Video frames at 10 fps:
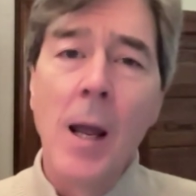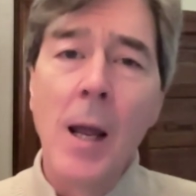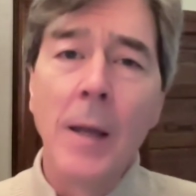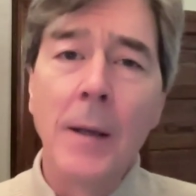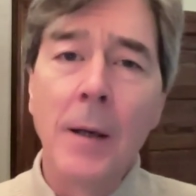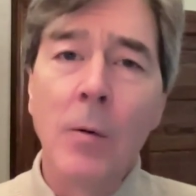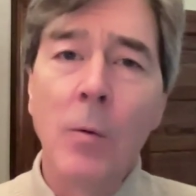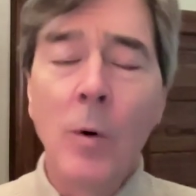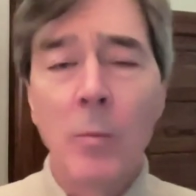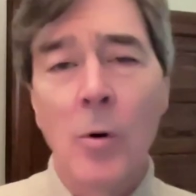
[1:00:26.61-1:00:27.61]
And
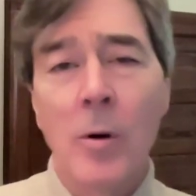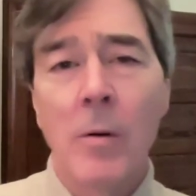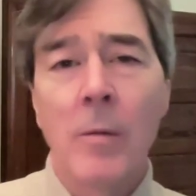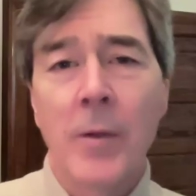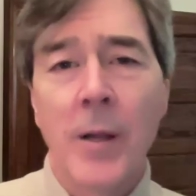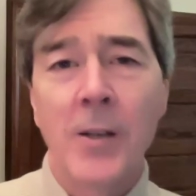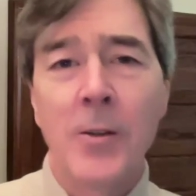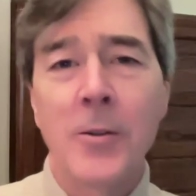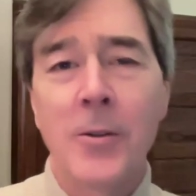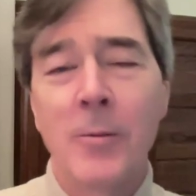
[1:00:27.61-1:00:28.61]
one more
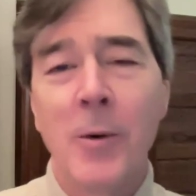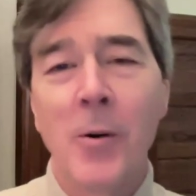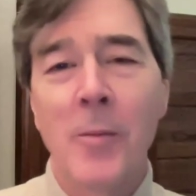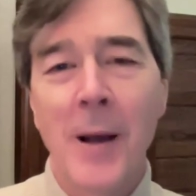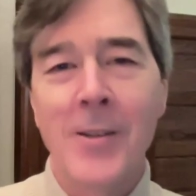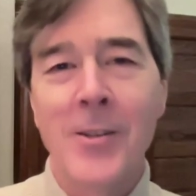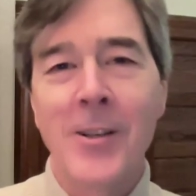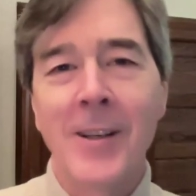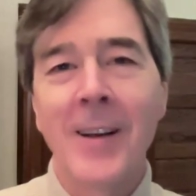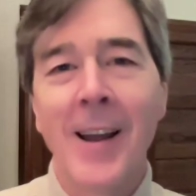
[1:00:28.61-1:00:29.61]
thank you to both
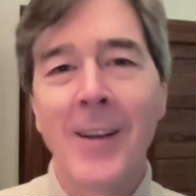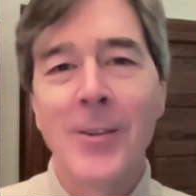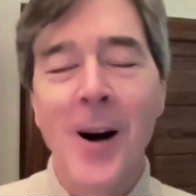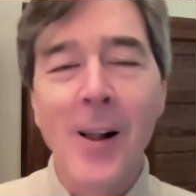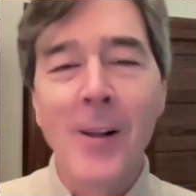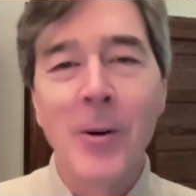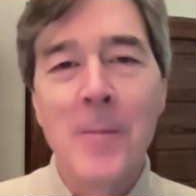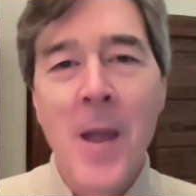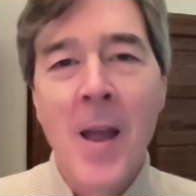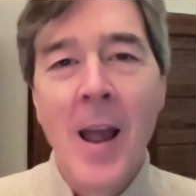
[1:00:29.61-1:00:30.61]
Maxine and to
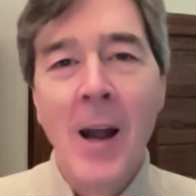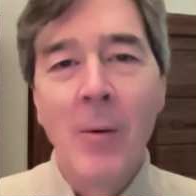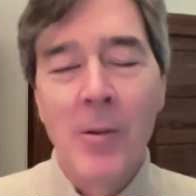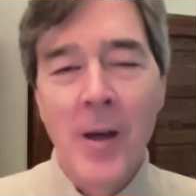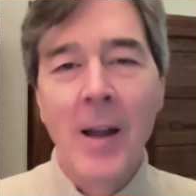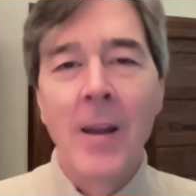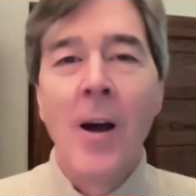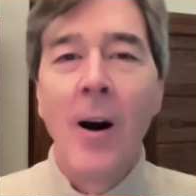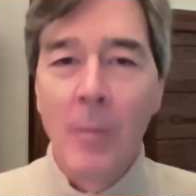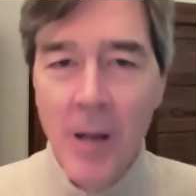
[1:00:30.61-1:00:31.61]
Oliver. And with
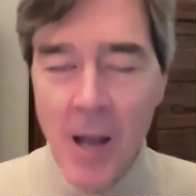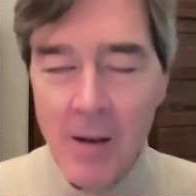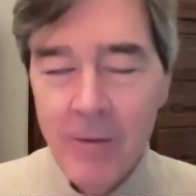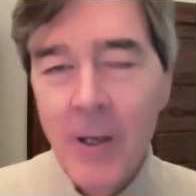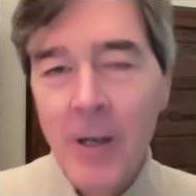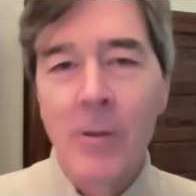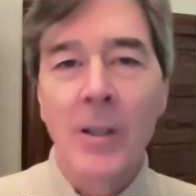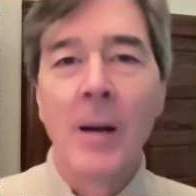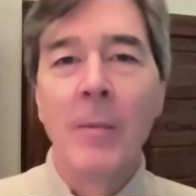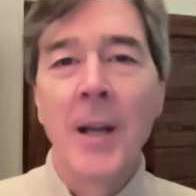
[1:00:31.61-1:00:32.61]
that, on behalf of
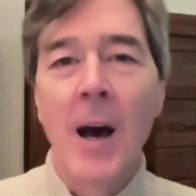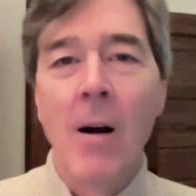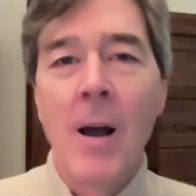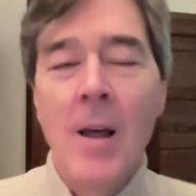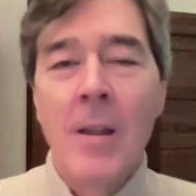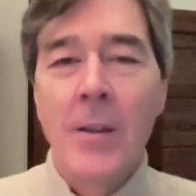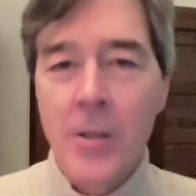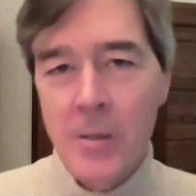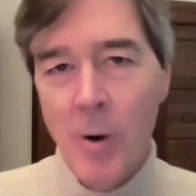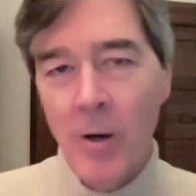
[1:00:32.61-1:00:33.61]
Covering Climate Now,
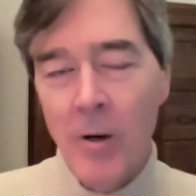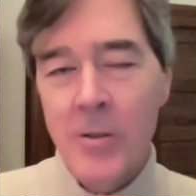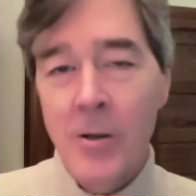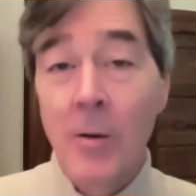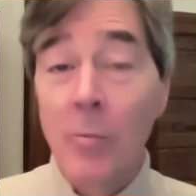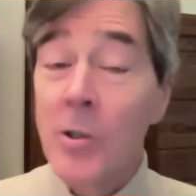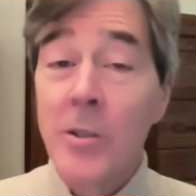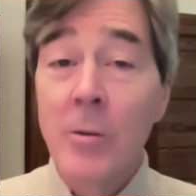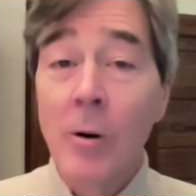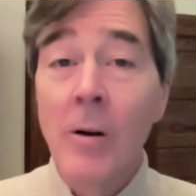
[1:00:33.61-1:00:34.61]
this is Mark Hertsgaard
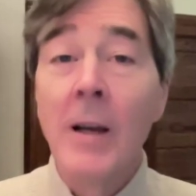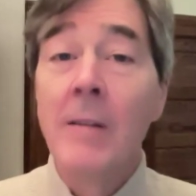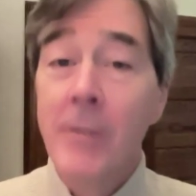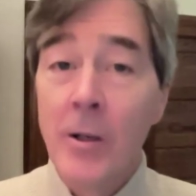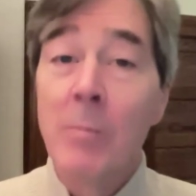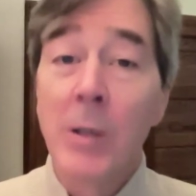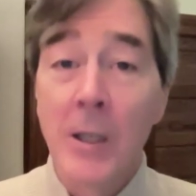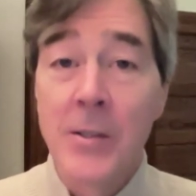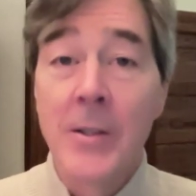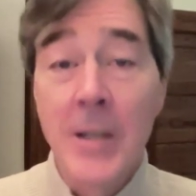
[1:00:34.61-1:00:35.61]
wishing you all a very
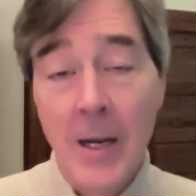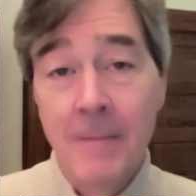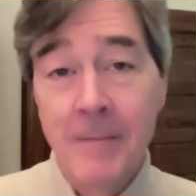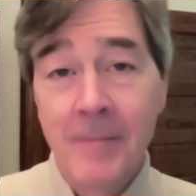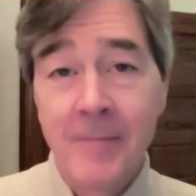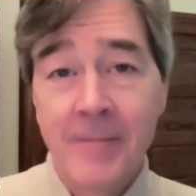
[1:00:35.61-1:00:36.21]
pleasant day.